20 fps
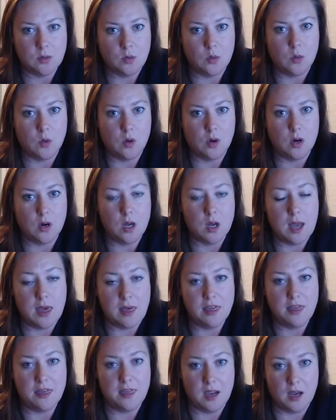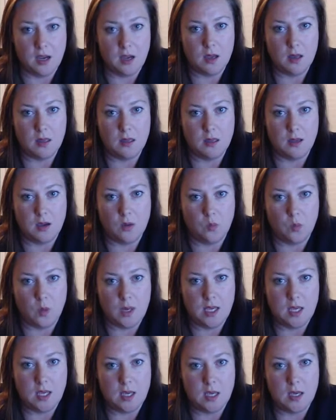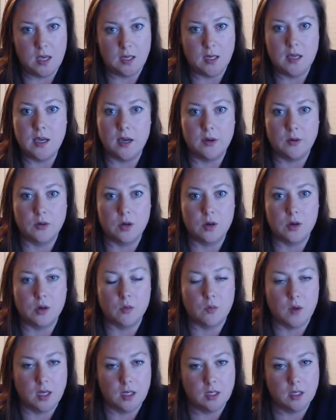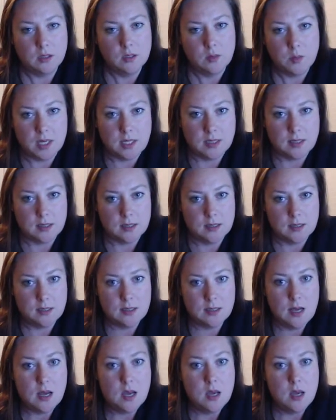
or a thing that we encounter on a regular basis